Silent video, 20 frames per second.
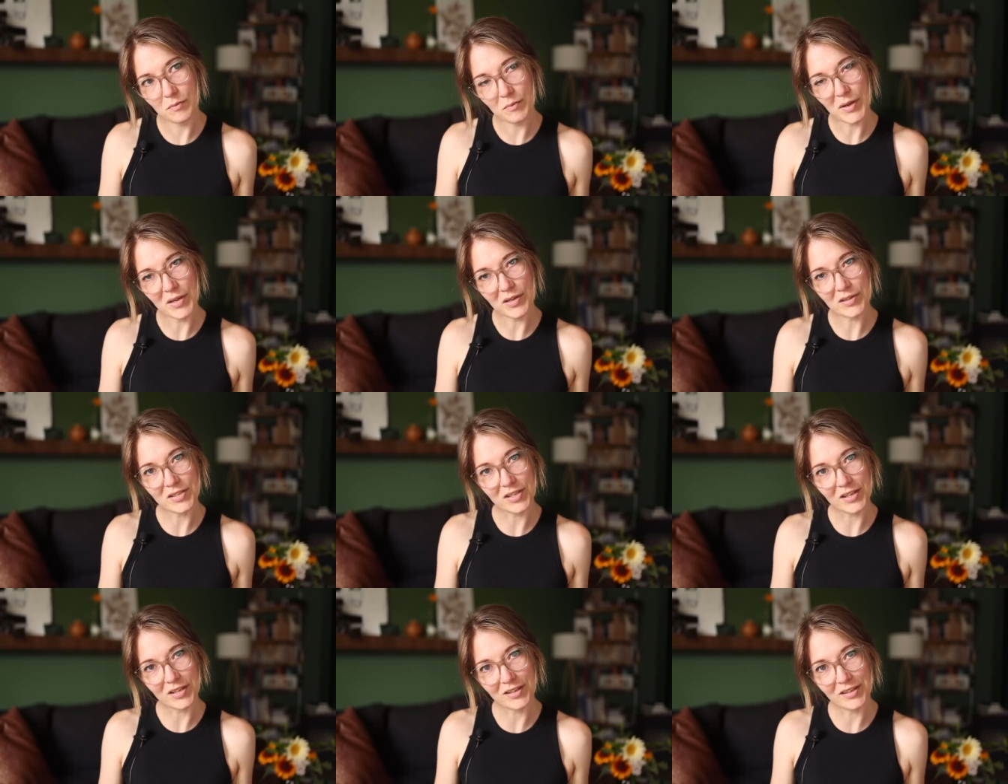
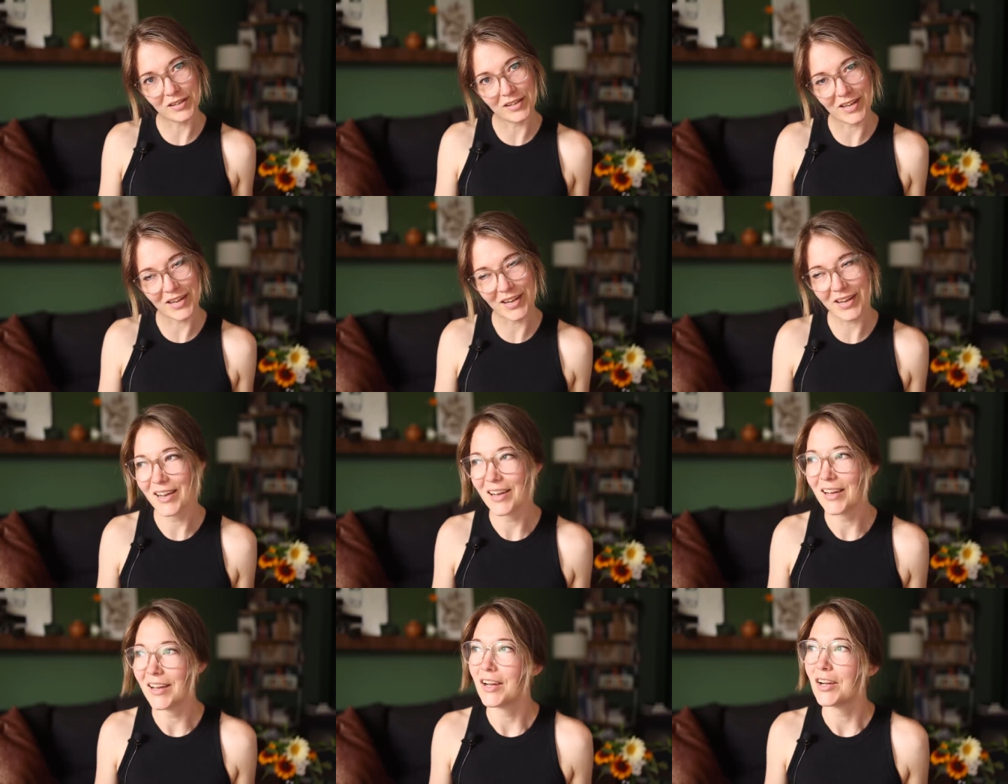basically.
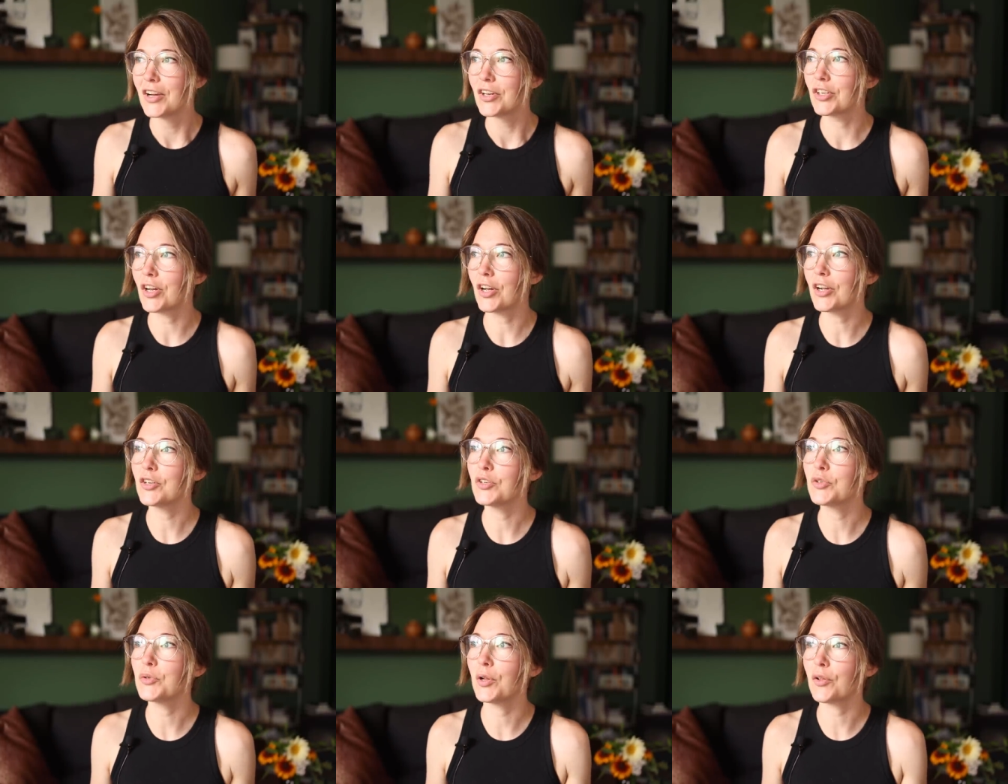
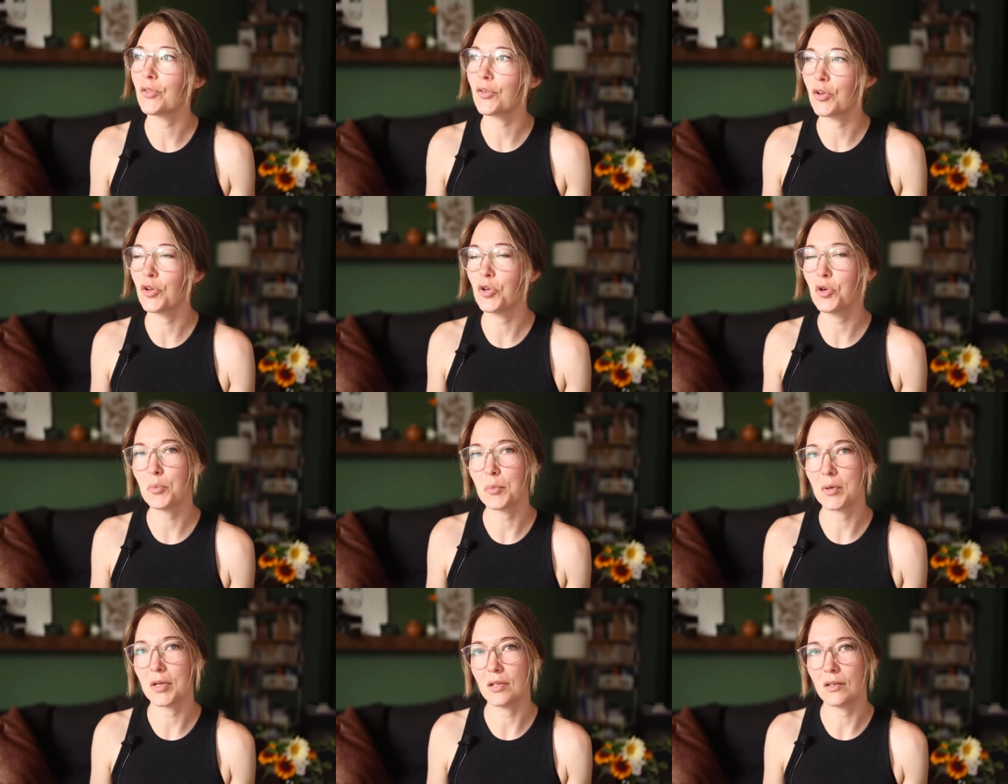Talking to another
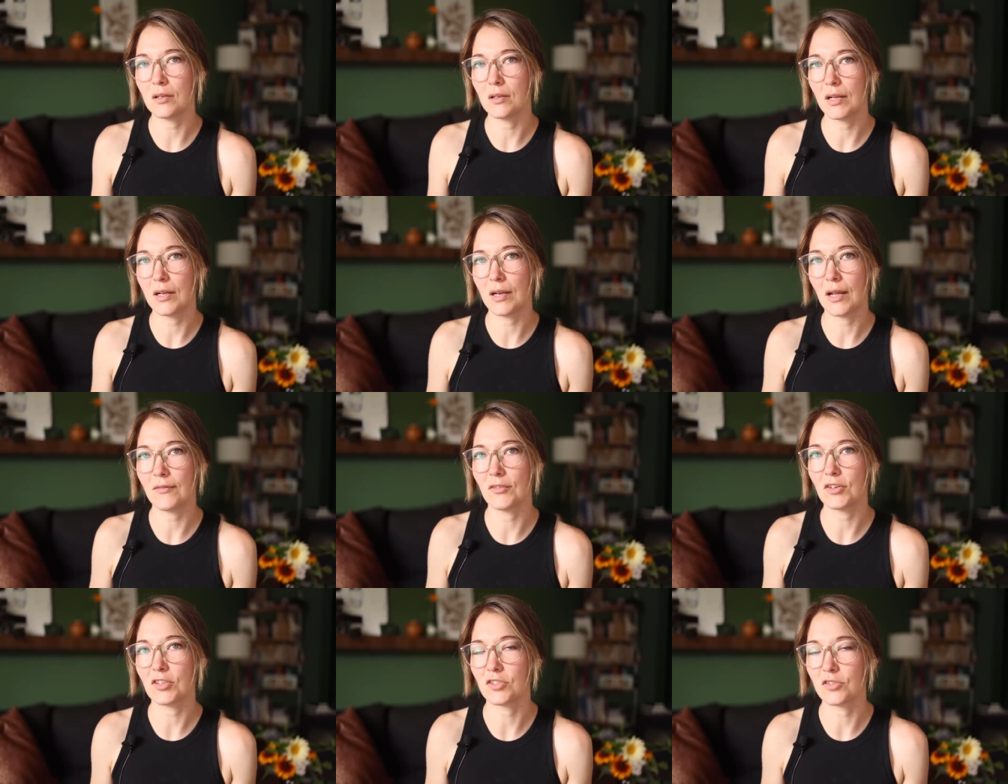human and
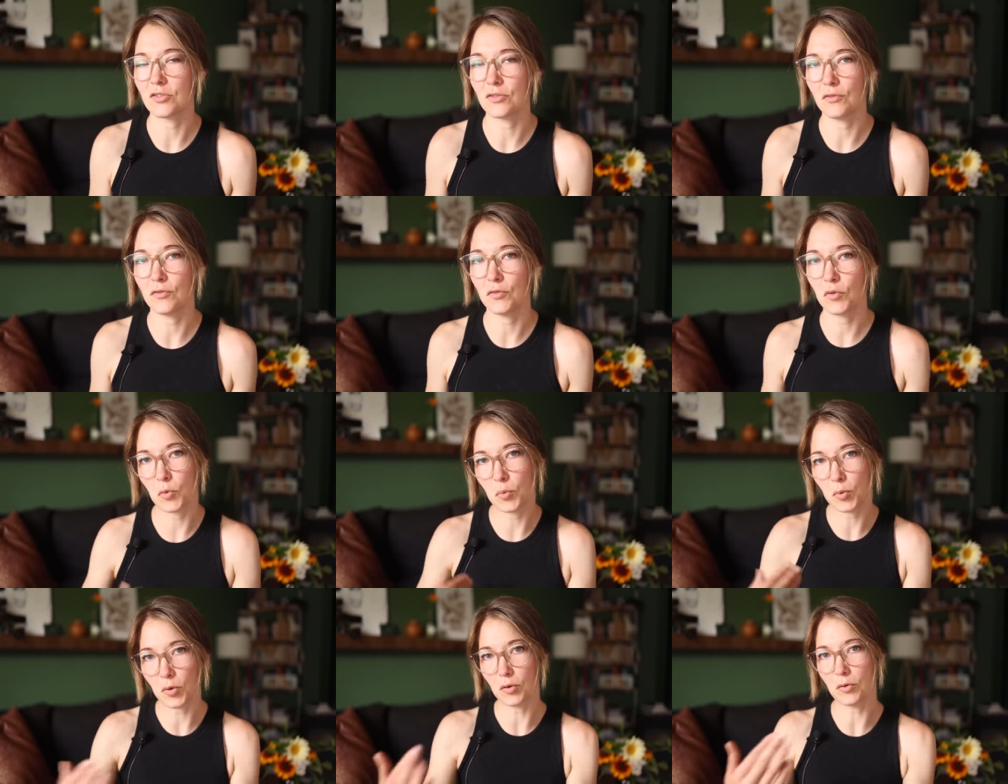having to
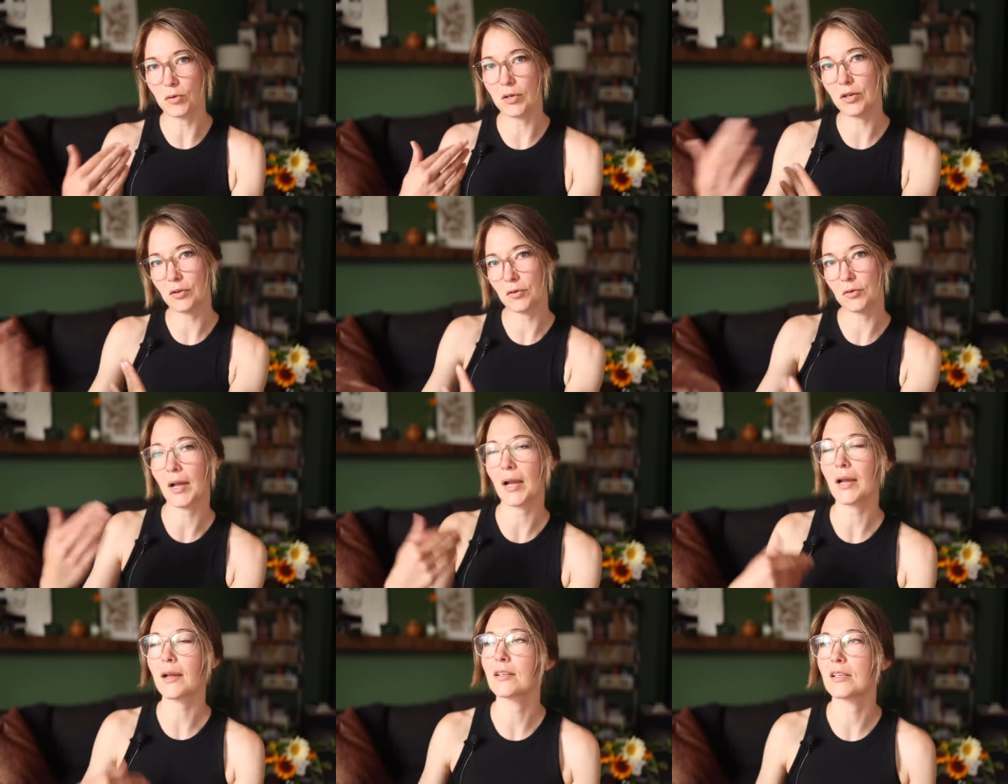full blown
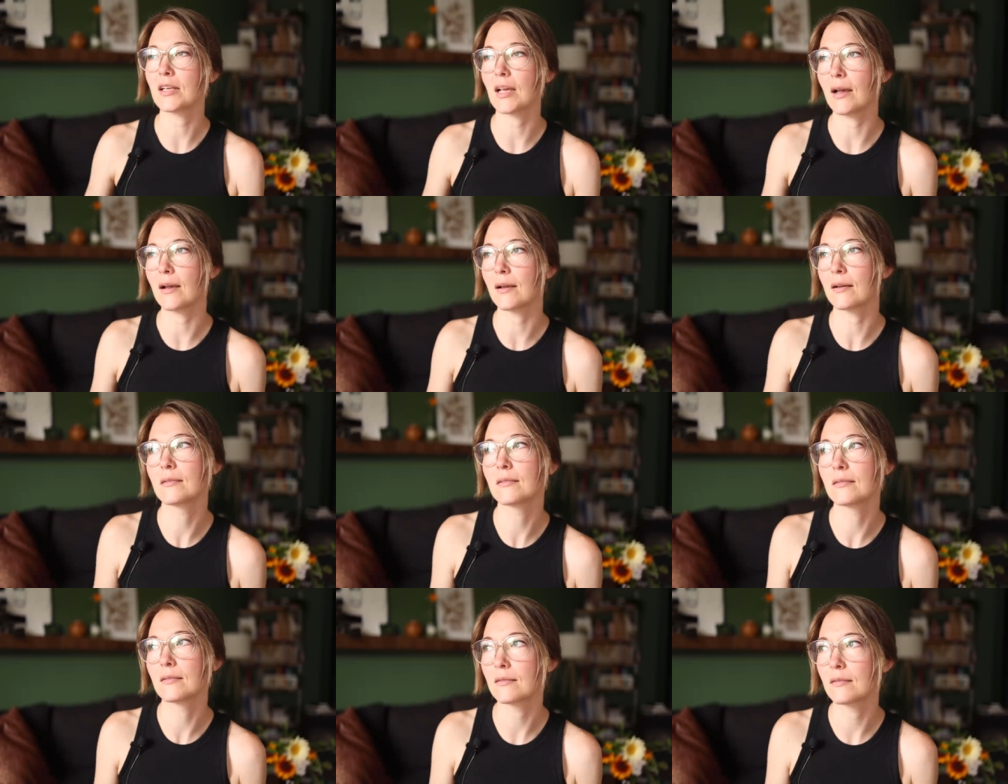interact,
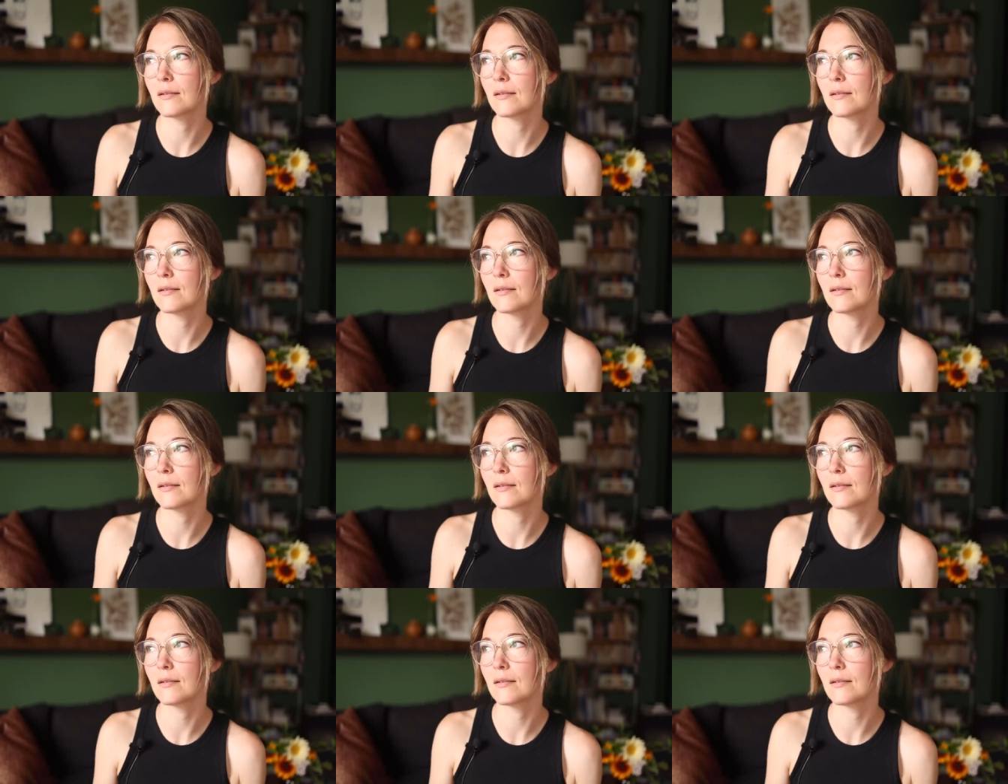yeah,